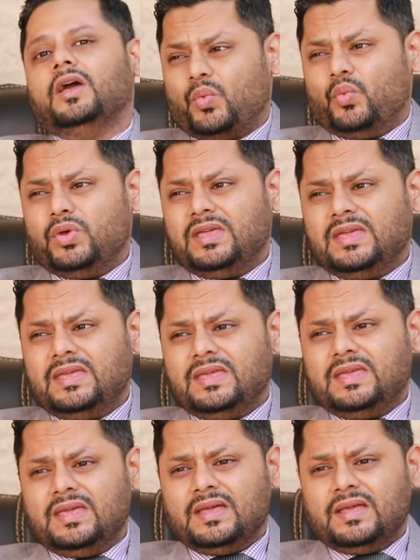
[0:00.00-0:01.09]

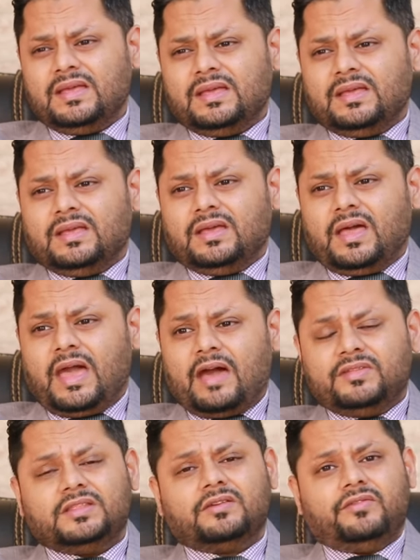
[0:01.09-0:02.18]
We
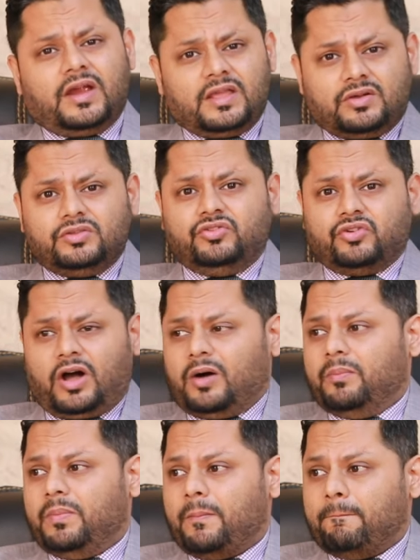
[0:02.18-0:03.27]
have done a very good
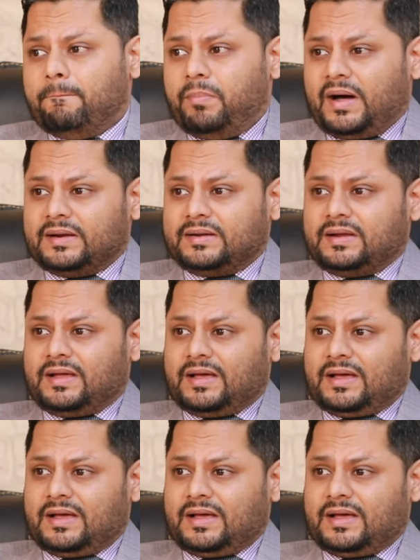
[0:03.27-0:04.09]
job, but